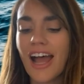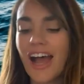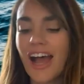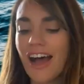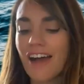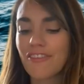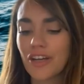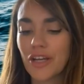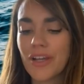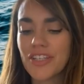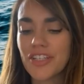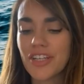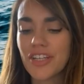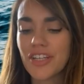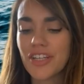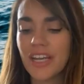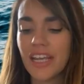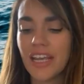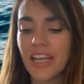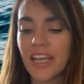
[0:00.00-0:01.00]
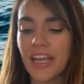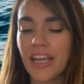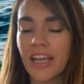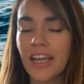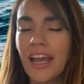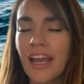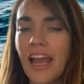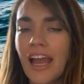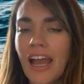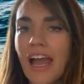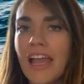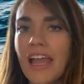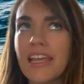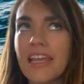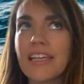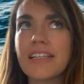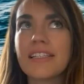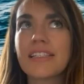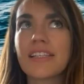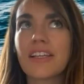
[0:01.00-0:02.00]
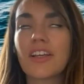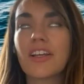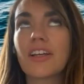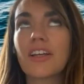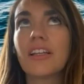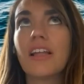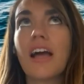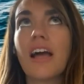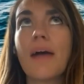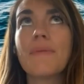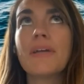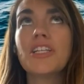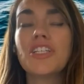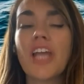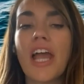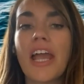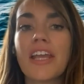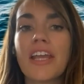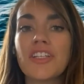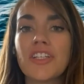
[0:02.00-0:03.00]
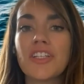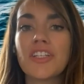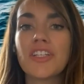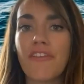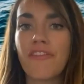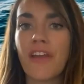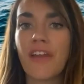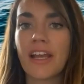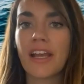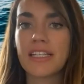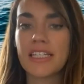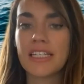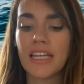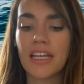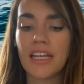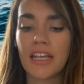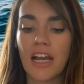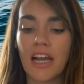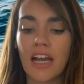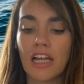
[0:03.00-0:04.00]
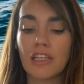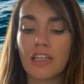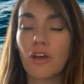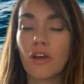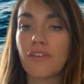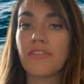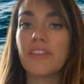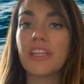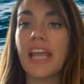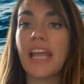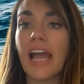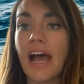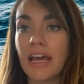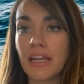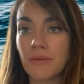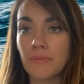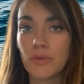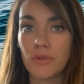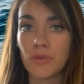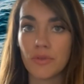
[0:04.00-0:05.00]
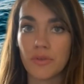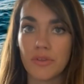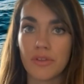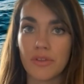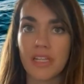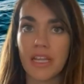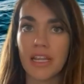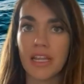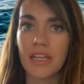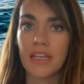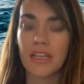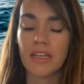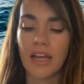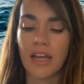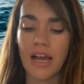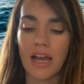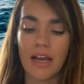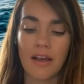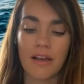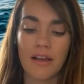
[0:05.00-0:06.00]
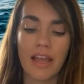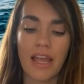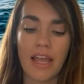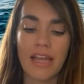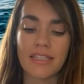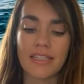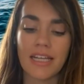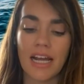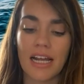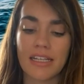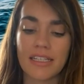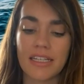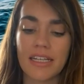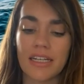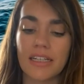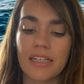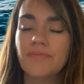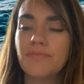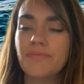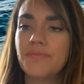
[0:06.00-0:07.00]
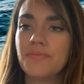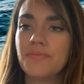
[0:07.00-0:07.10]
I've got a question here. Is climate change affecting a lot of the animals in Antarctica?